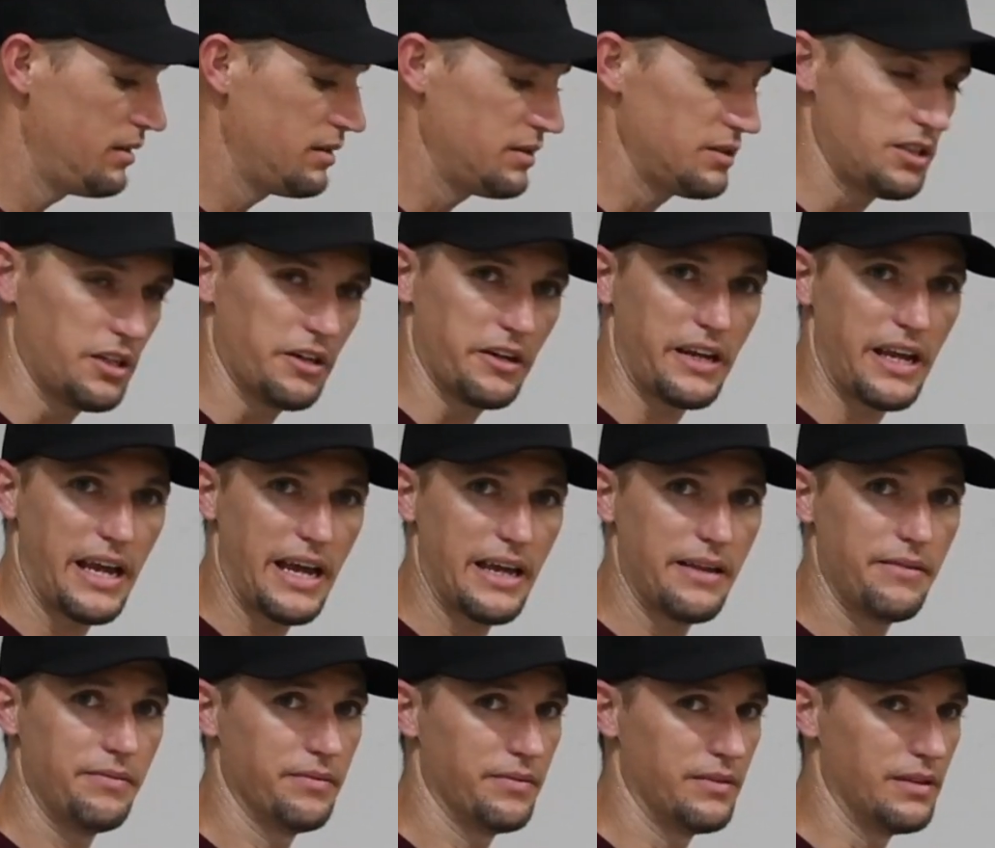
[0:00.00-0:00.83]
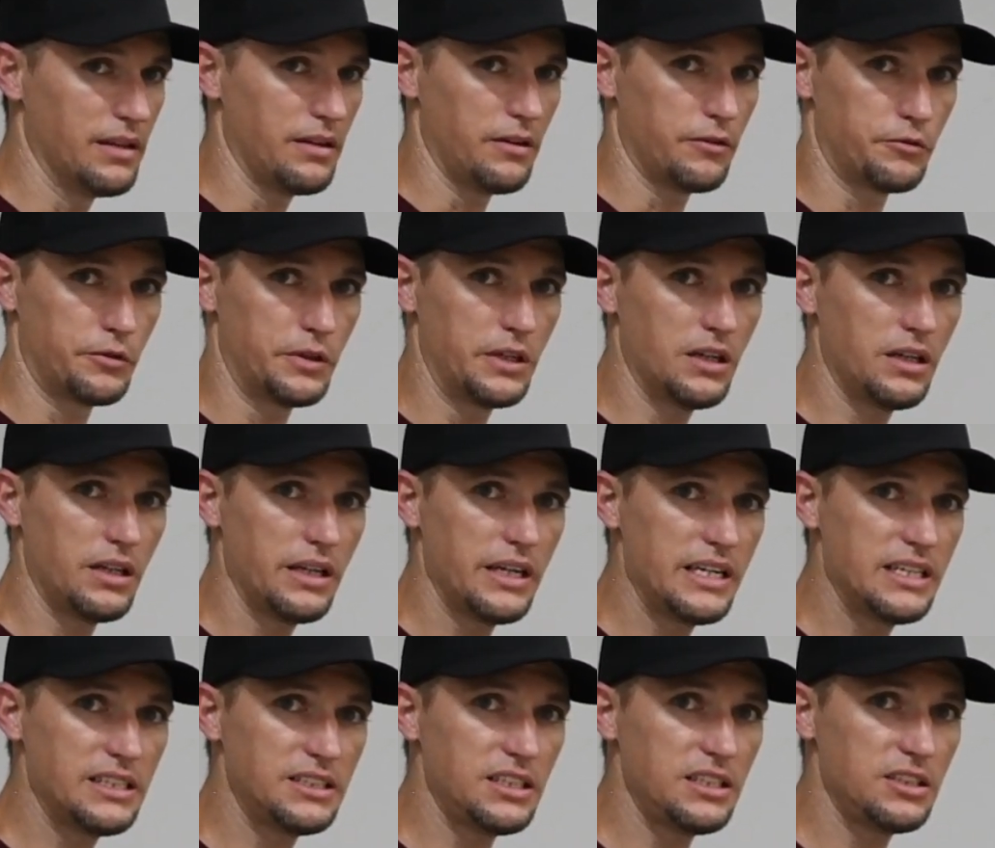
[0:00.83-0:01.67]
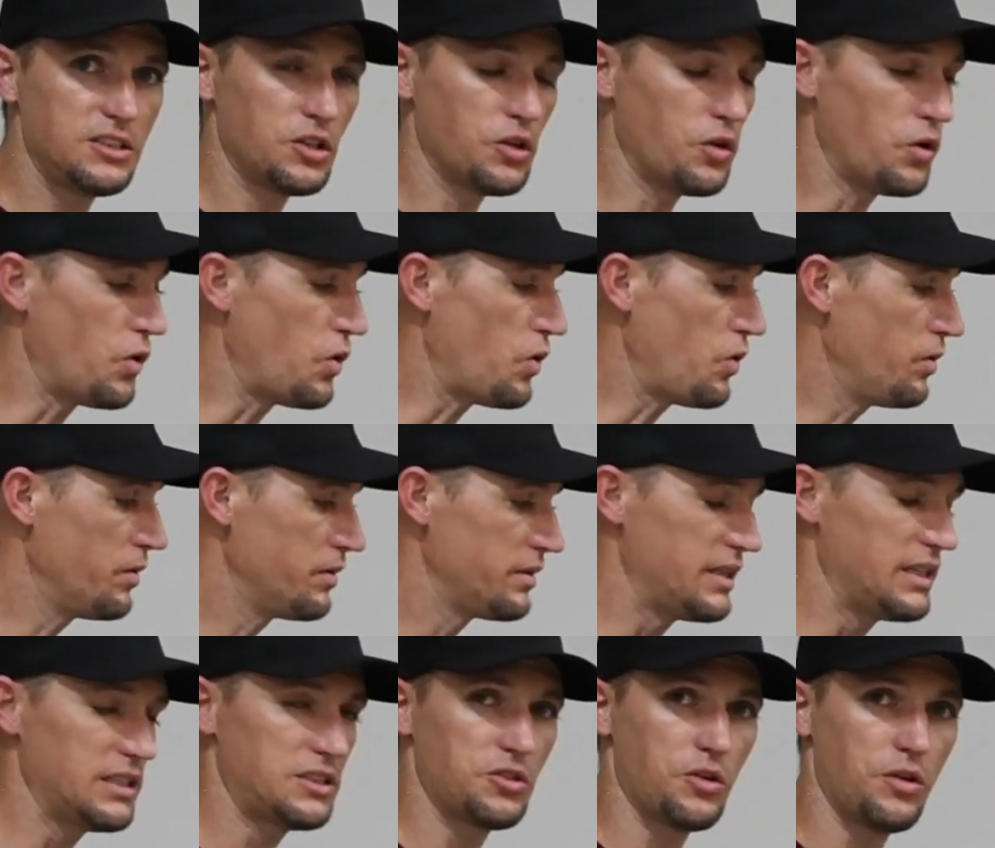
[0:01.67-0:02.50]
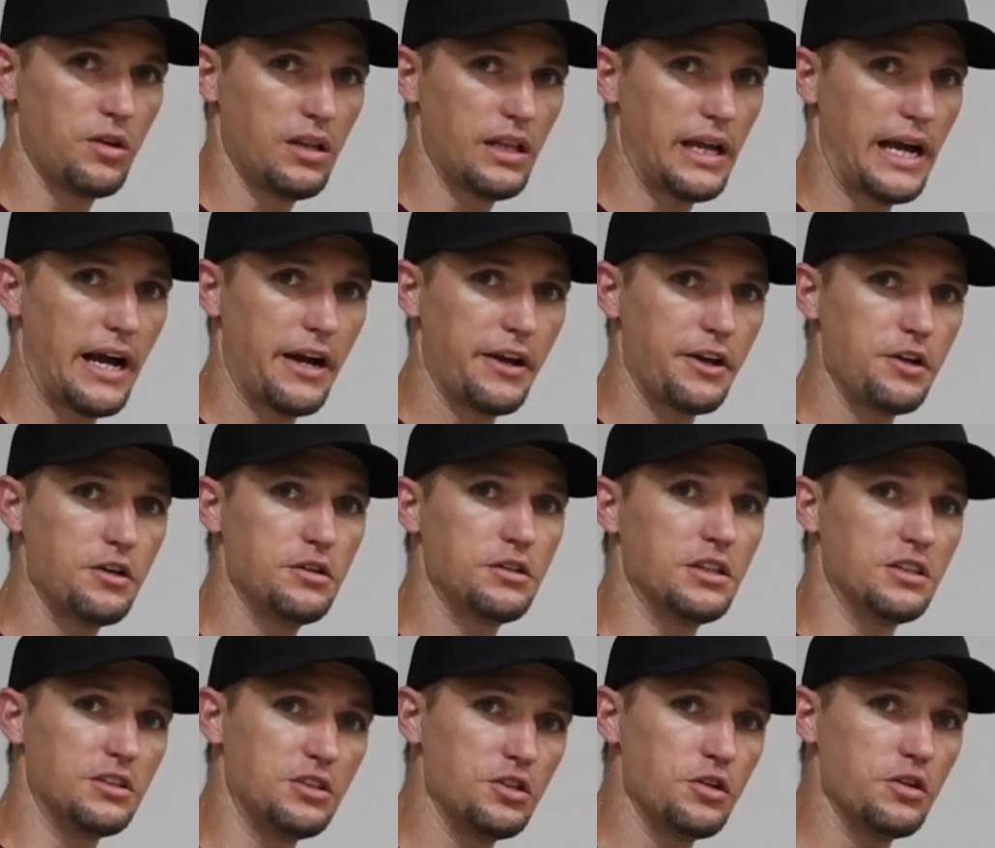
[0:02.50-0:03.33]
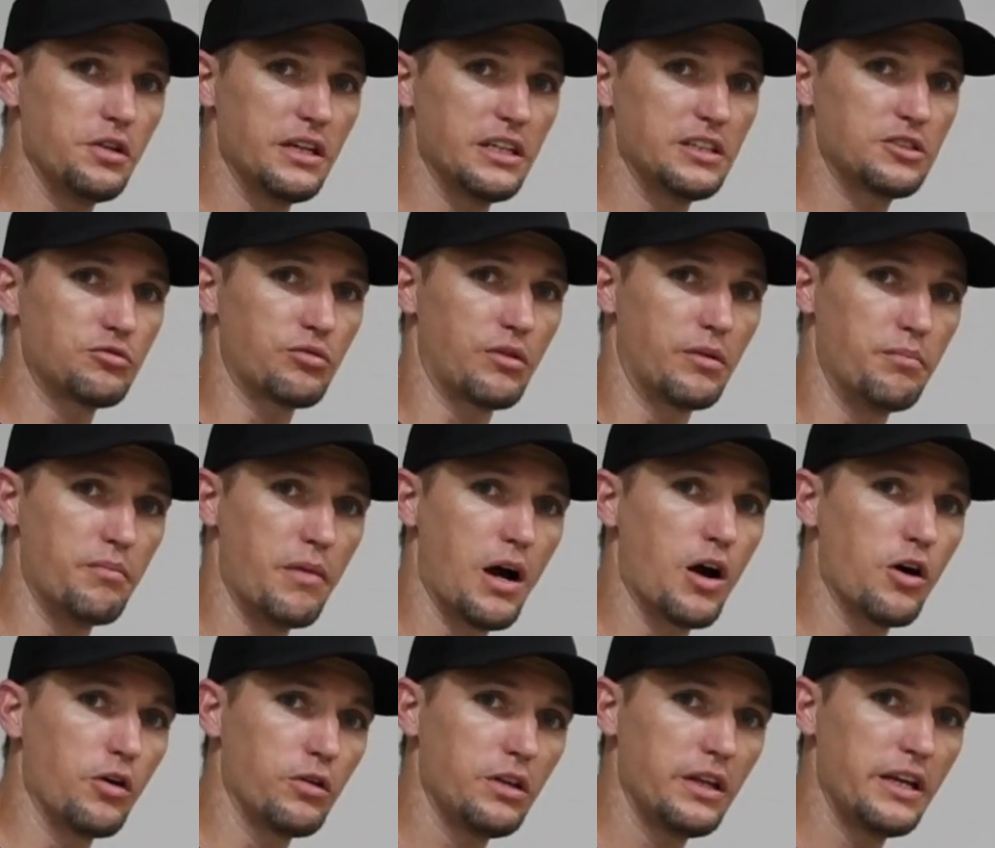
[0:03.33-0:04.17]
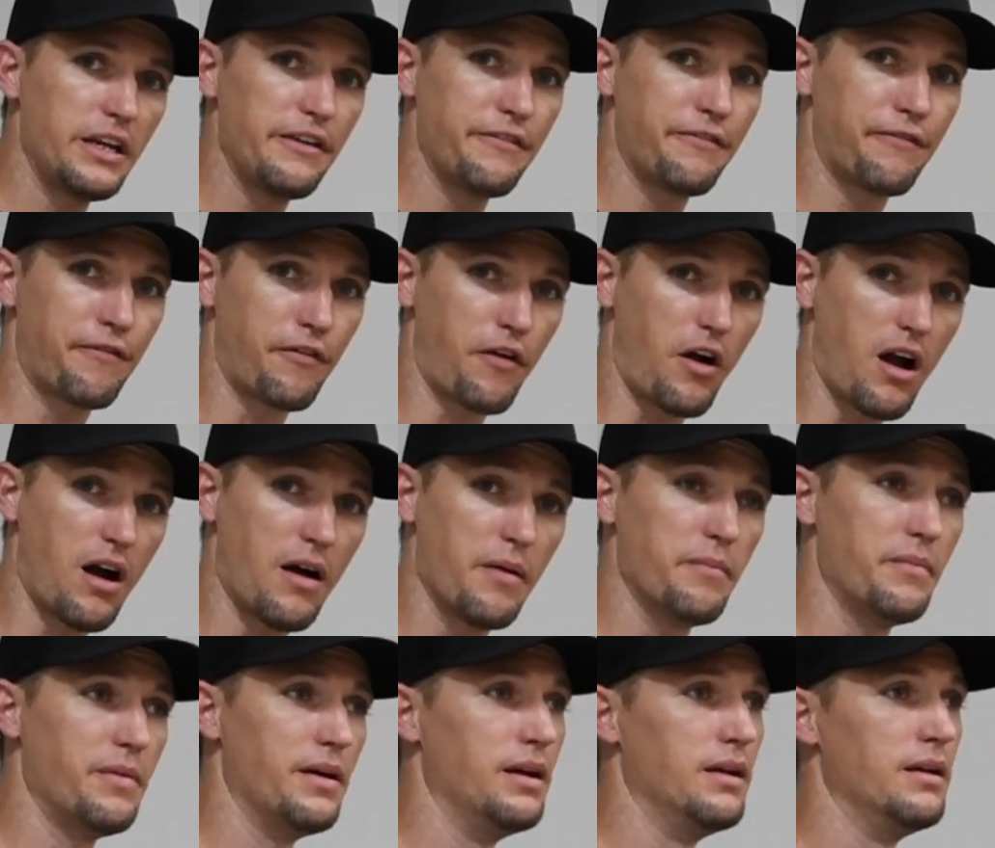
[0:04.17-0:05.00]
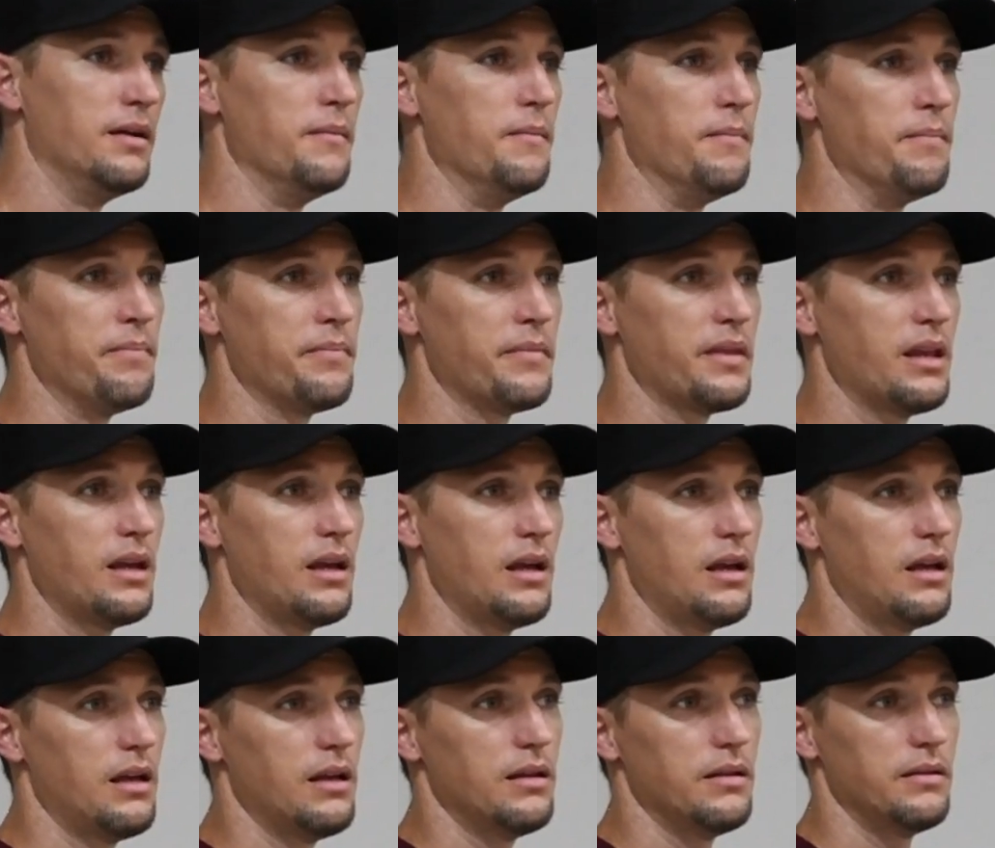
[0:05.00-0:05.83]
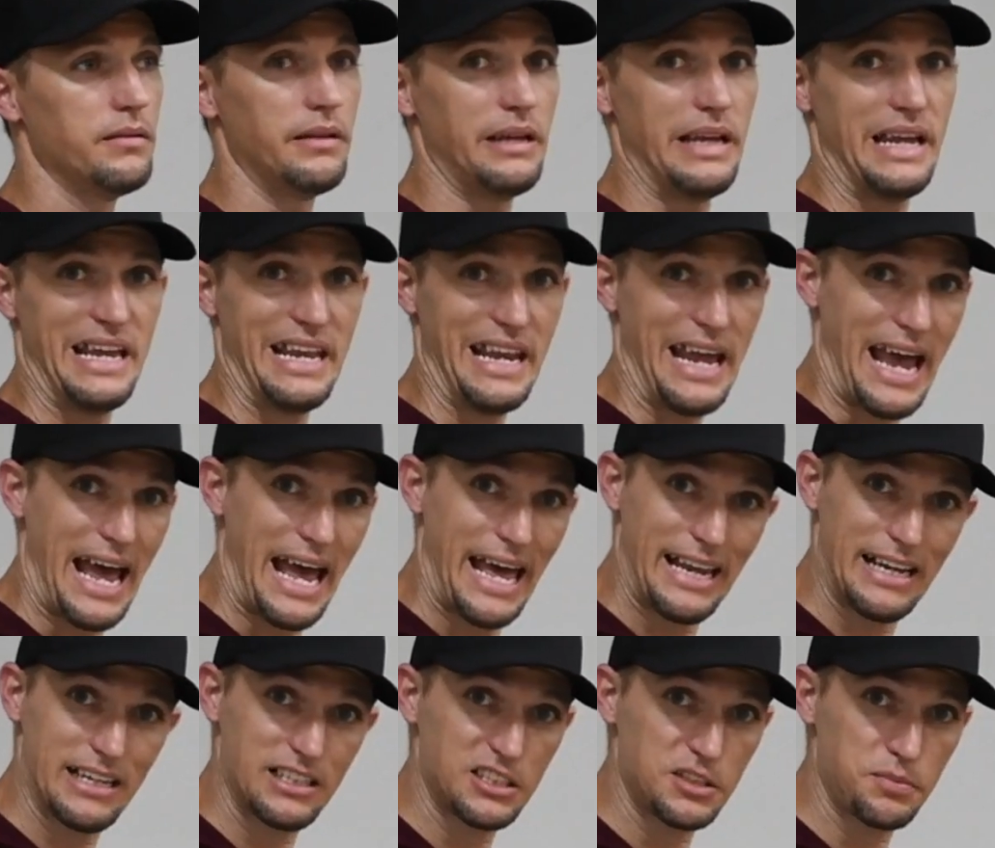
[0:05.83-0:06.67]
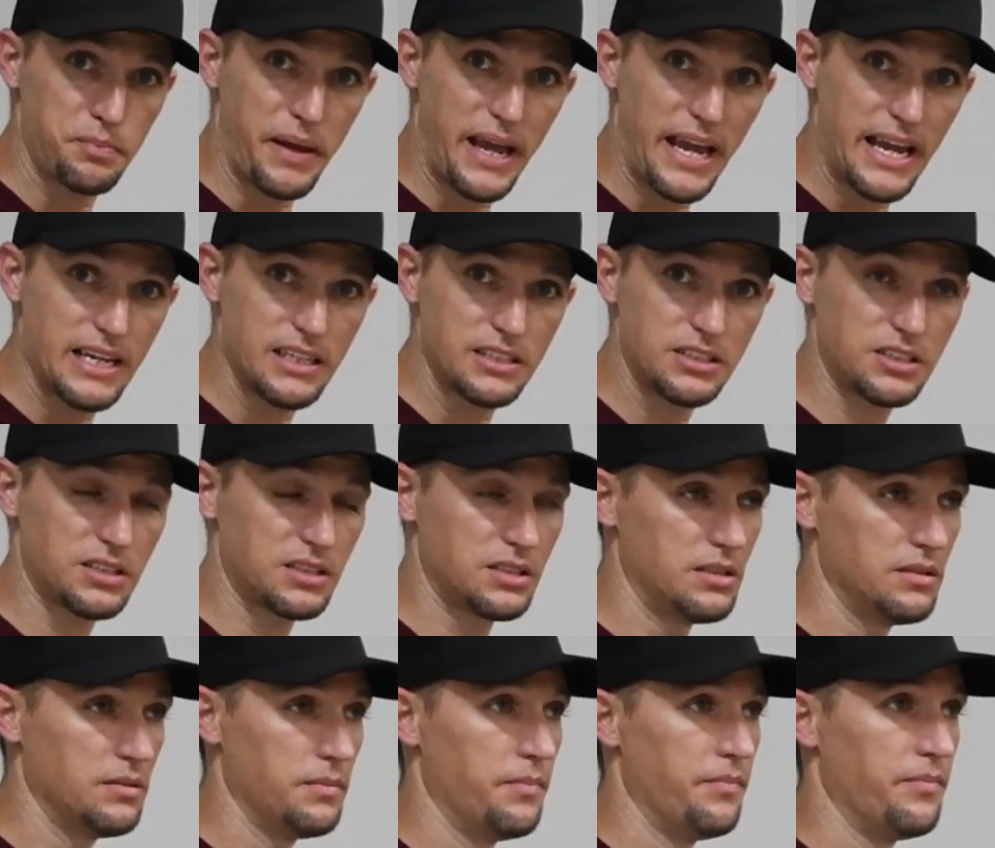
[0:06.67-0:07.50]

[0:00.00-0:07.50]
So again, real easy tool. This will allow you to do this remotely from an attic space.